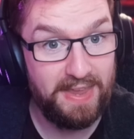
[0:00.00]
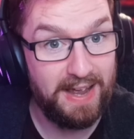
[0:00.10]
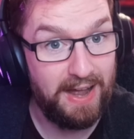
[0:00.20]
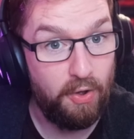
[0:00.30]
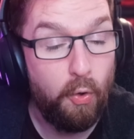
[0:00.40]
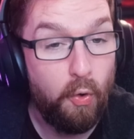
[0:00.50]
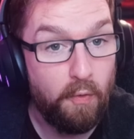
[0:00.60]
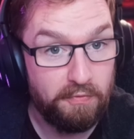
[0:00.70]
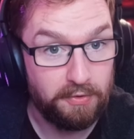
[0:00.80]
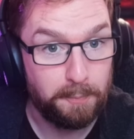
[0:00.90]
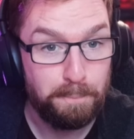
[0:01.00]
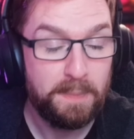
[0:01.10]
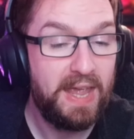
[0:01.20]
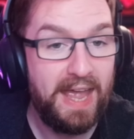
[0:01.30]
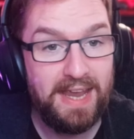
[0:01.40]
are awful.
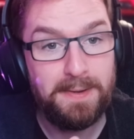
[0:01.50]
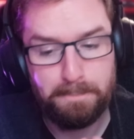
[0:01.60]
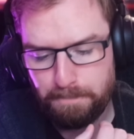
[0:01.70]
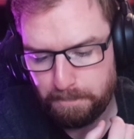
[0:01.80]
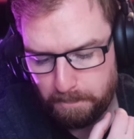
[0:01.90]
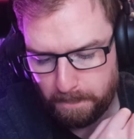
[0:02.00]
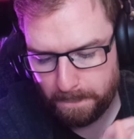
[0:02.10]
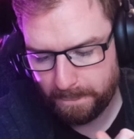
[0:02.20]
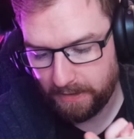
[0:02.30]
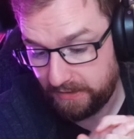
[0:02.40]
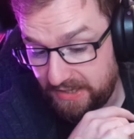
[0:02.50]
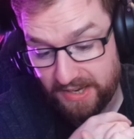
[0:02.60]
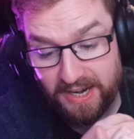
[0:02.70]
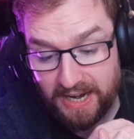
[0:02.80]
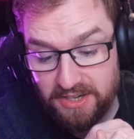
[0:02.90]
They
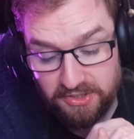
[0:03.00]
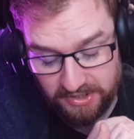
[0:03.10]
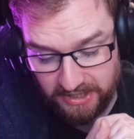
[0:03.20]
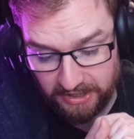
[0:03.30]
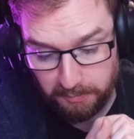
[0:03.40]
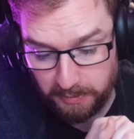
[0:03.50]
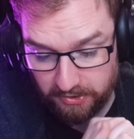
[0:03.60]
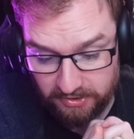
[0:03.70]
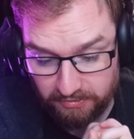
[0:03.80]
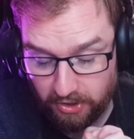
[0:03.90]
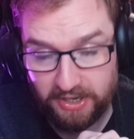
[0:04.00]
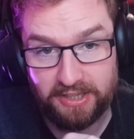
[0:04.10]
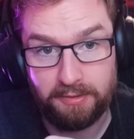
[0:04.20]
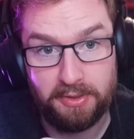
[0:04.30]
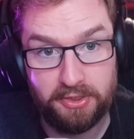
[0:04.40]
take ages to kill because you've got to kill
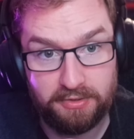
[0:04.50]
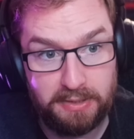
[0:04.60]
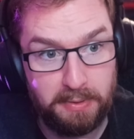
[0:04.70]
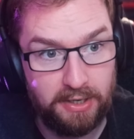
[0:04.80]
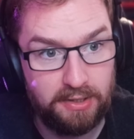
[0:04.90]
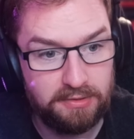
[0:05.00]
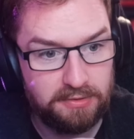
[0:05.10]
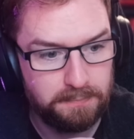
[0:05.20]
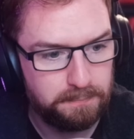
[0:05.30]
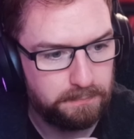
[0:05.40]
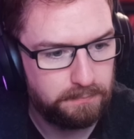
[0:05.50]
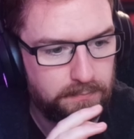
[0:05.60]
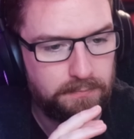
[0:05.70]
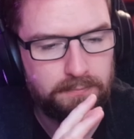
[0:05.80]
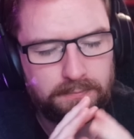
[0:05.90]
them in 3 parts.
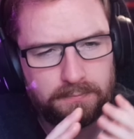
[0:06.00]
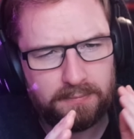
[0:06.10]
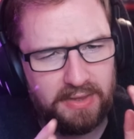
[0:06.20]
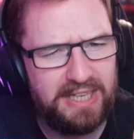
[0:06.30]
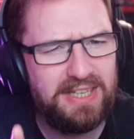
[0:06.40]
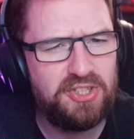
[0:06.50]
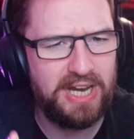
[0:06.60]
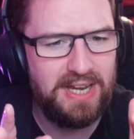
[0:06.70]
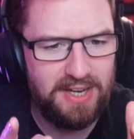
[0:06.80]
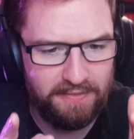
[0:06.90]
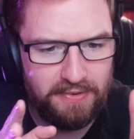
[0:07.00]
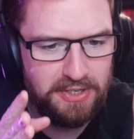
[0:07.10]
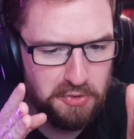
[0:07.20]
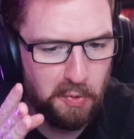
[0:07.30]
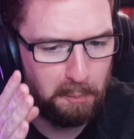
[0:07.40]
Each
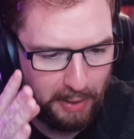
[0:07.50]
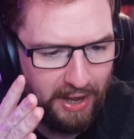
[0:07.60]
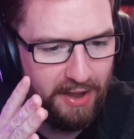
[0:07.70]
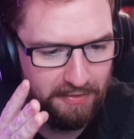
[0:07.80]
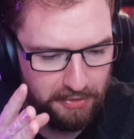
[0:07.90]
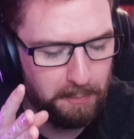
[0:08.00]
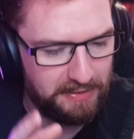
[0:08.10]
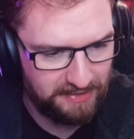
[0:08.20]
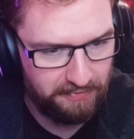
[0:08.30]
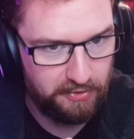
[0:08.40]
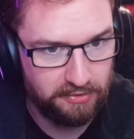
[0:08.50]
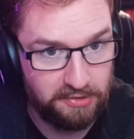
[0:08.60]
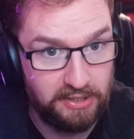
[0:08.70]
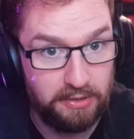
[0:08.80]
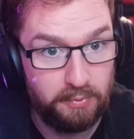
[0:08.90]
individual part of them is difficult to
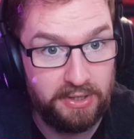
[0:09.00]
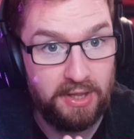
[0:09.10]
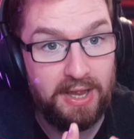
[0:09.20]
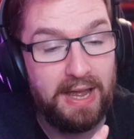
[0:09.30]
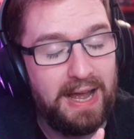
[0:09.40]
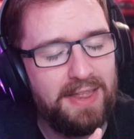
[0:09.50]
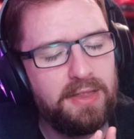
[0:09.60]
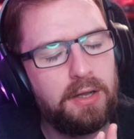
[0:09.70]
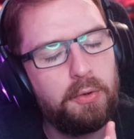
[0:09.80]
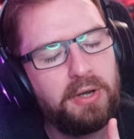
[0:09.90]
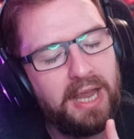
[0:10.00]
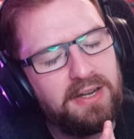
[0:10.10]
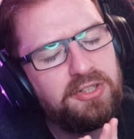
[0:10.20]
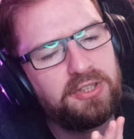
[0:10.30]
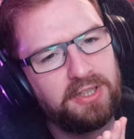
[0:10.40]
deal with, and the
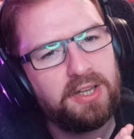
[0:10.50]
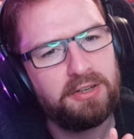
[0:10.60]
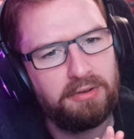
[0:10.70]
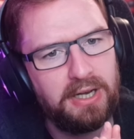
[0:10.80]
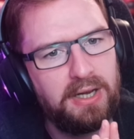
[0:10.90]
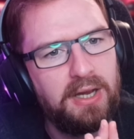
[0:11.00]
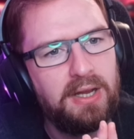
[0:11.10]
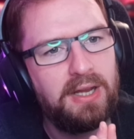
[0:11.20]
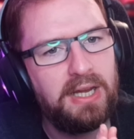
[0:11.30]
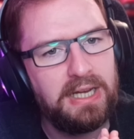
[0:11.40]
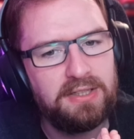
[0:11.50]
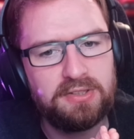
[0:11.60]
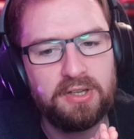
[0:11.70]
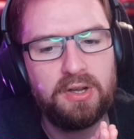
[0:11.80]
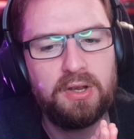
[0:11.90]
location that they're in is
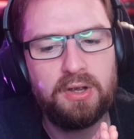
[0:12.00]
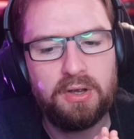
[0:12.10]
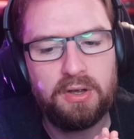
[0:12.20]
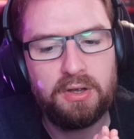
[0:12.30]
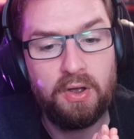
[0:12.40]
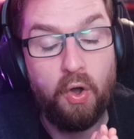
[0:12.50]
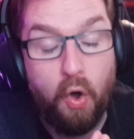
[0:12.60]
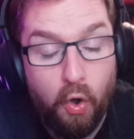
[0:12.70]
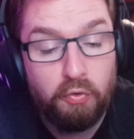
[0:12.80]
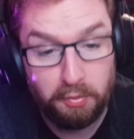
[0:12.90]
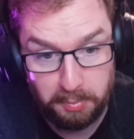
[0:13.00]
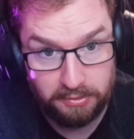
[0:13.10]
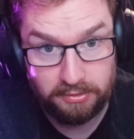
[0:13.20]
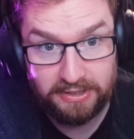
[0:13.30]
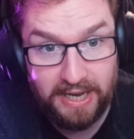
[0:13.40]

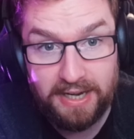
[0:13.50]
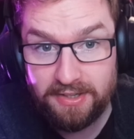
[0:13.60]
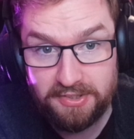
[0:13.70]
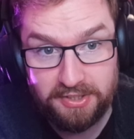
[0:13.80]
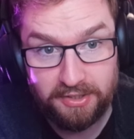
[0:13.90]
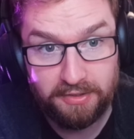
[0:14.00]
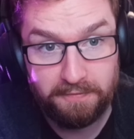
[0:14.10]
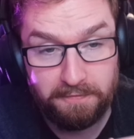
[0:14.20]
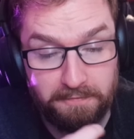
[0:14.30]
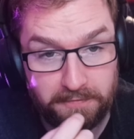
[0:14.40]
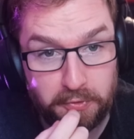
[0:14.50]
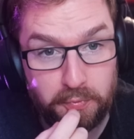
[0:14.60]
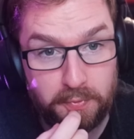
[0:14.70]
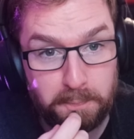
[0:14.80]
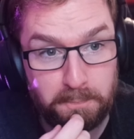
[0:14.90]
horrible. Getting to
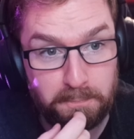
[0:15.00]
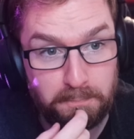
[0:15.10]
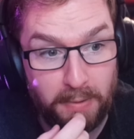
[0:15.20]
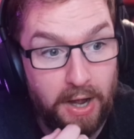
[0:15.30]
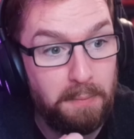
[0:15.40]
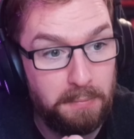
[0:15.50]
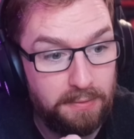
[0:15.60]
Fluke Mom